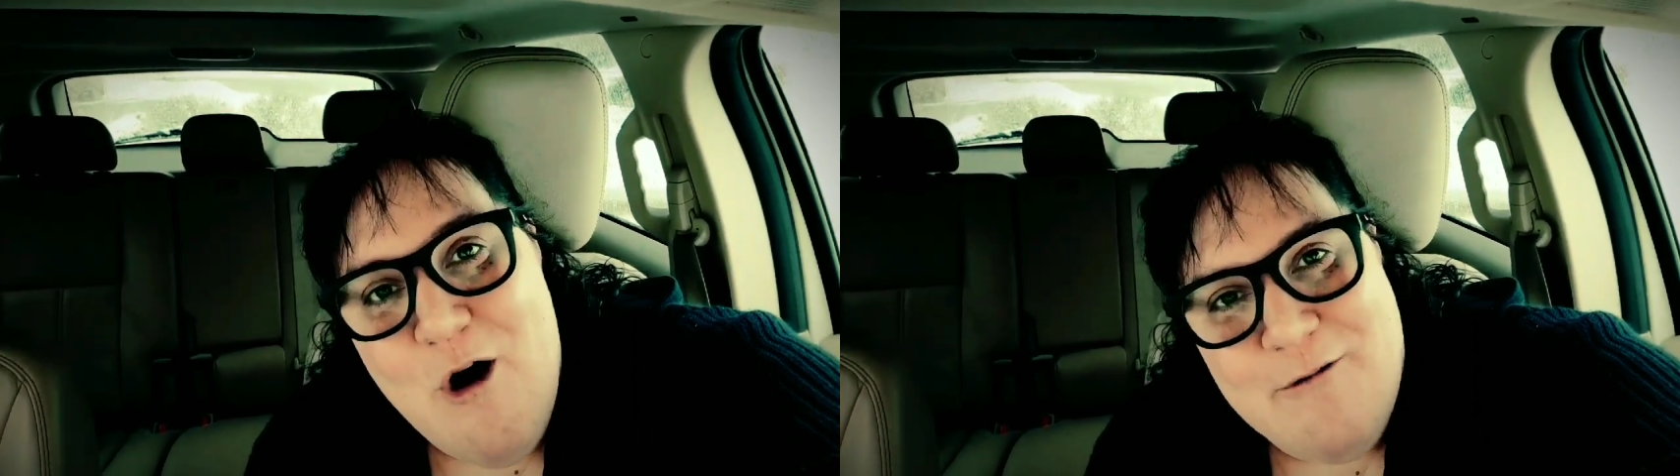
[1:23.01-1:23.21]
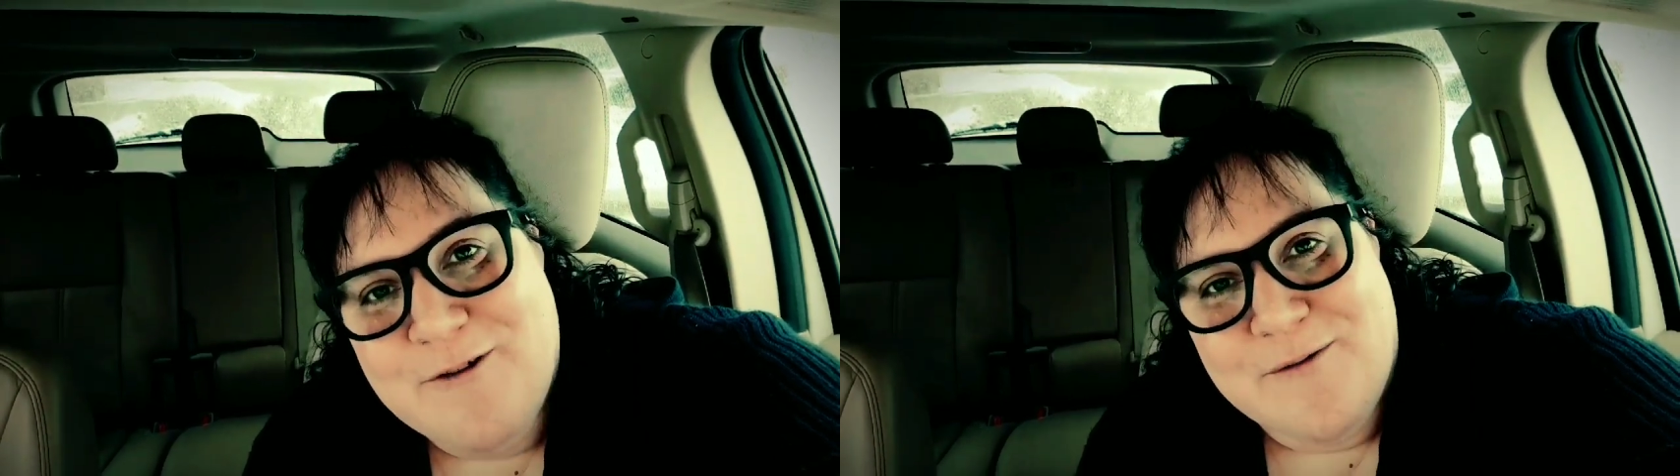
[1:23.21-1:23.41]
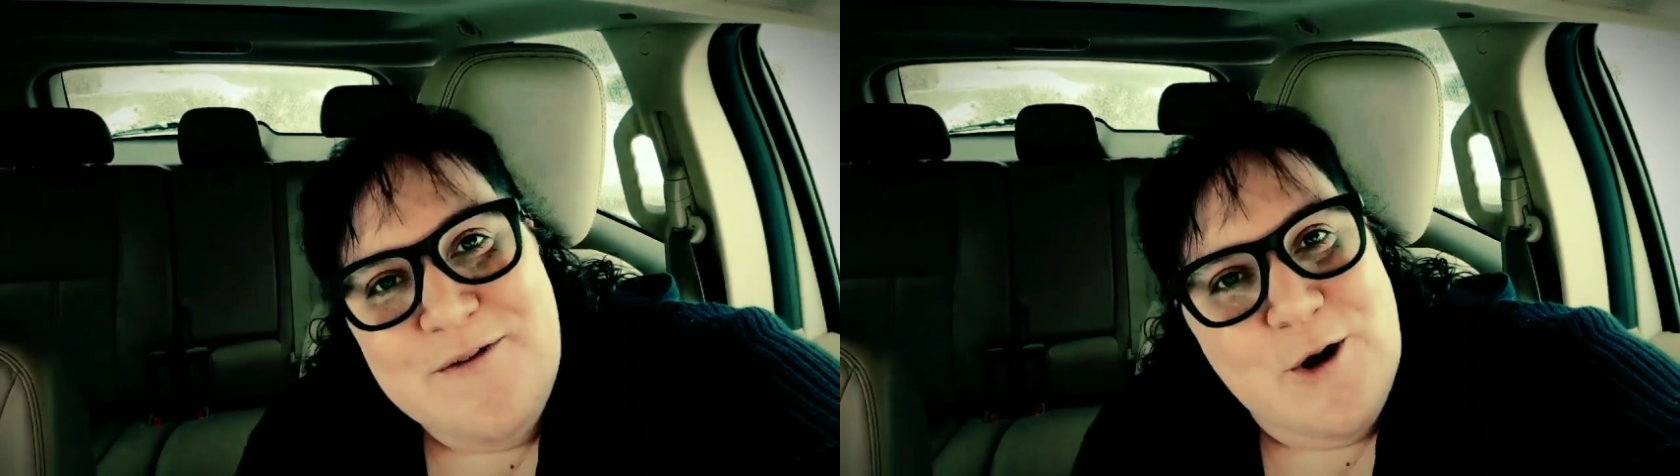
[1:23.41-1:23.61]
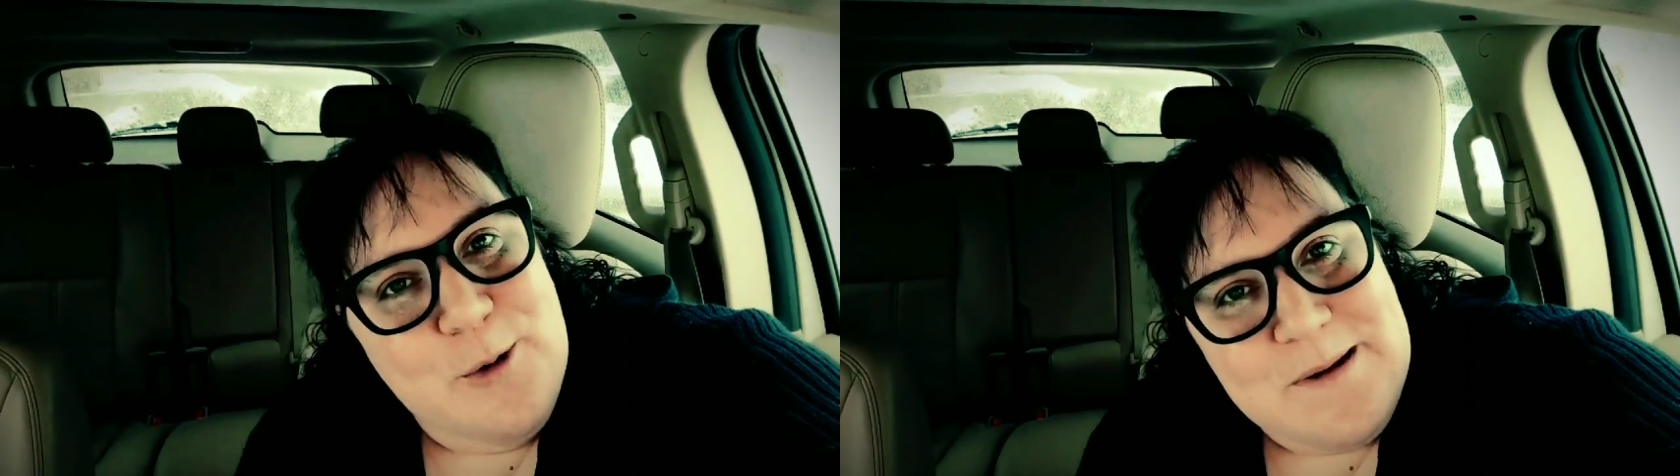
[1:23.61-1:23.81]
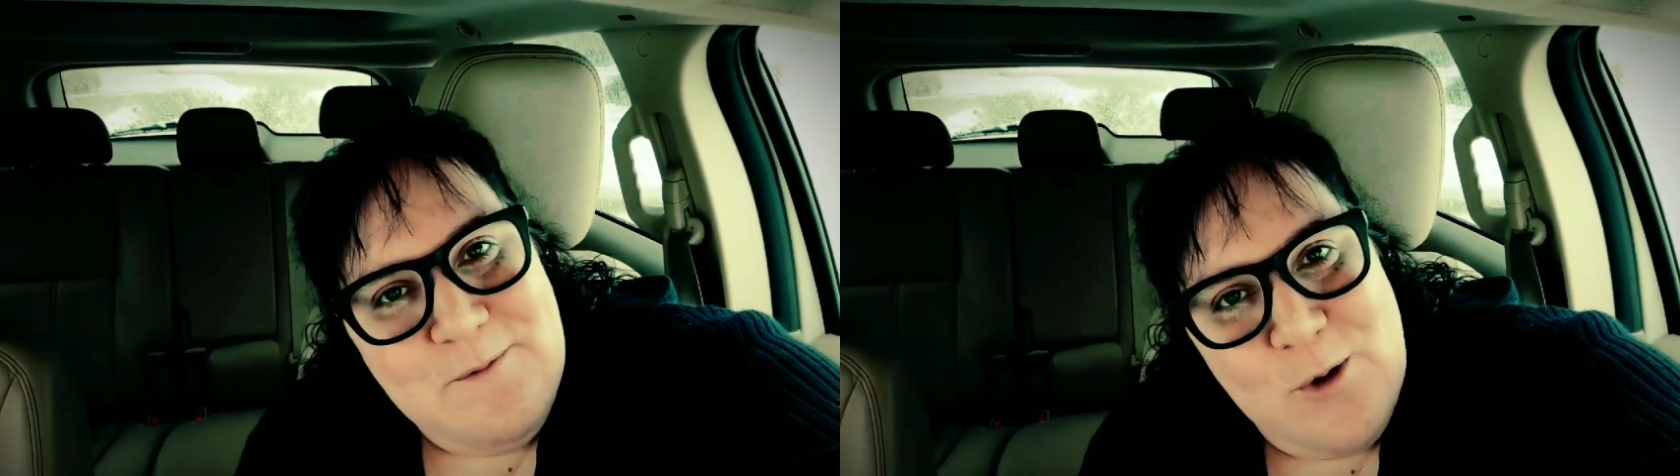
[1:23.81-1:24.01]
off of
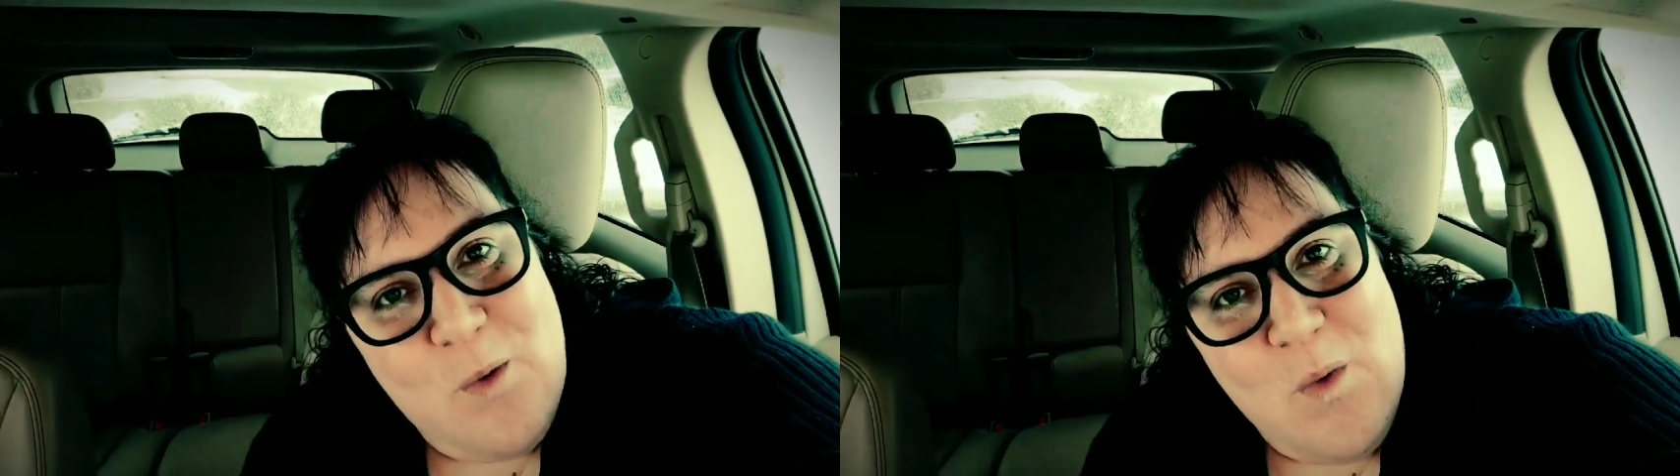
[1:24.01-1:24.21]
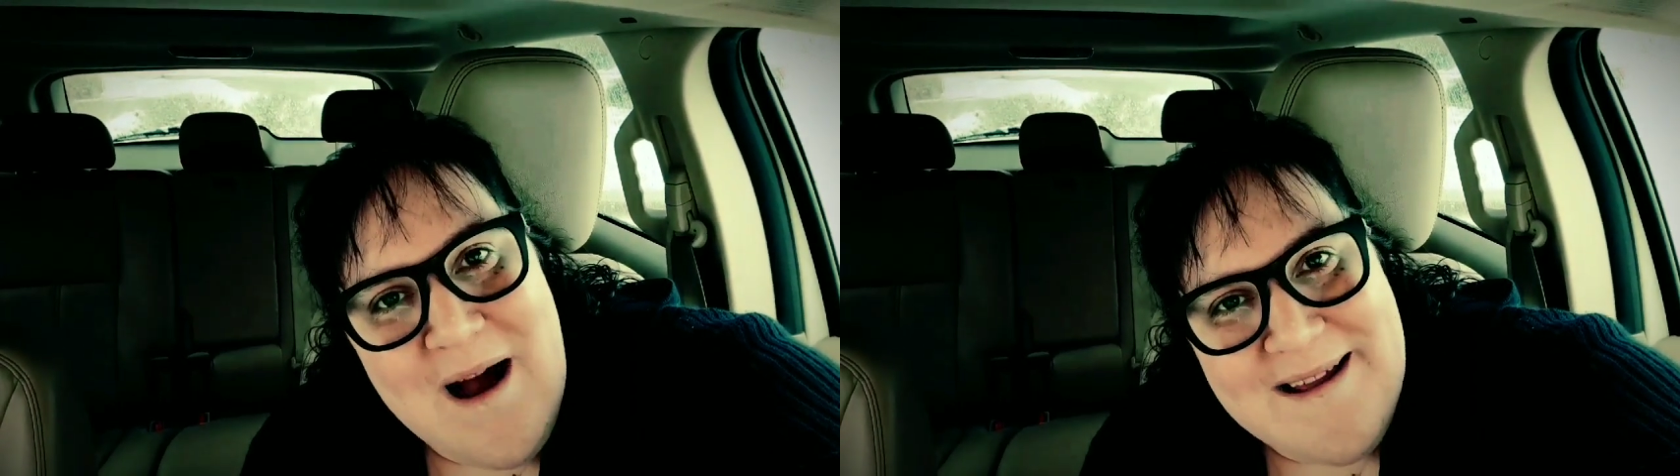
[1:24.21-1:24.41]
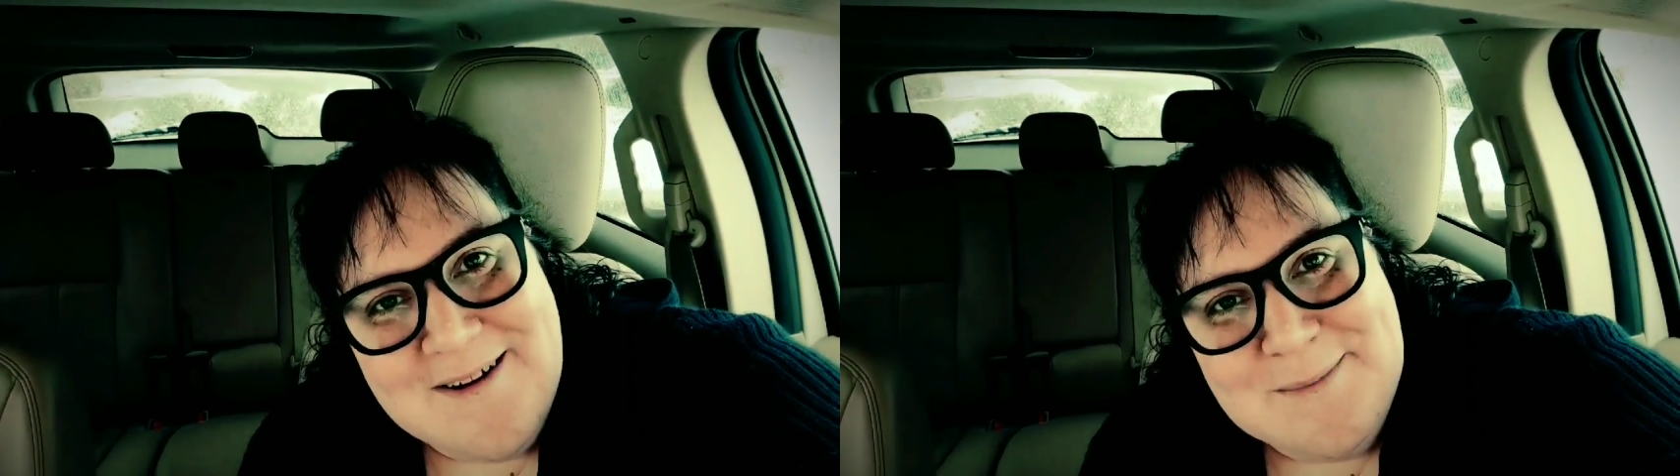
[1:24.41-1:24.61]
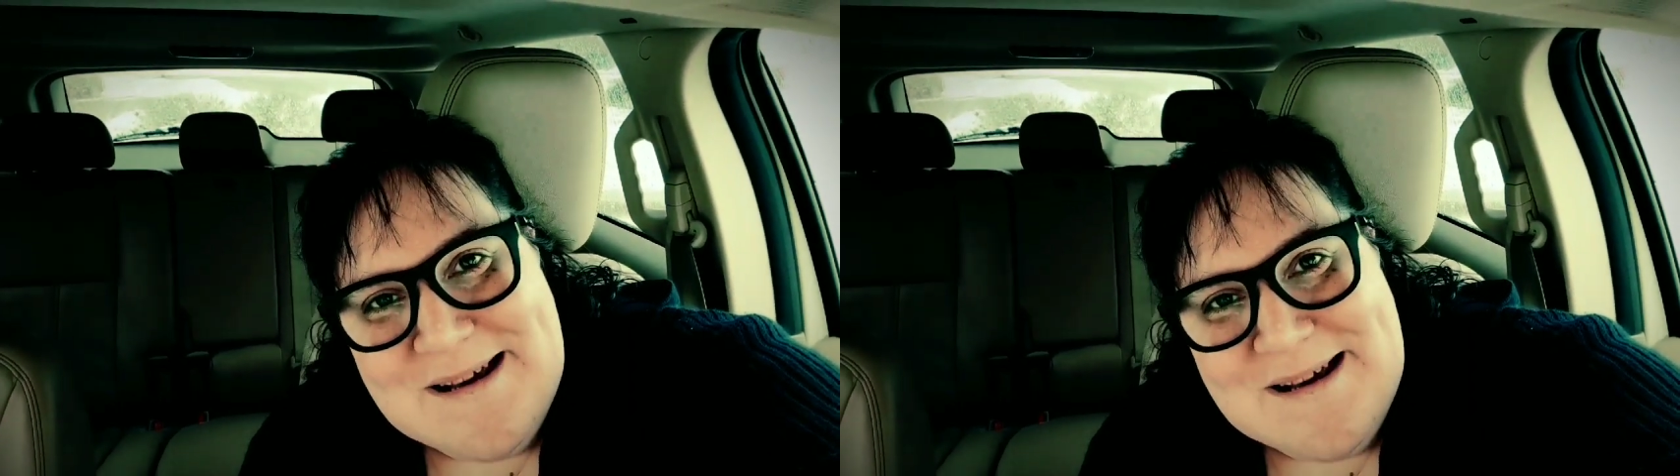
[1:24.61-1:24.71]
therapy for a while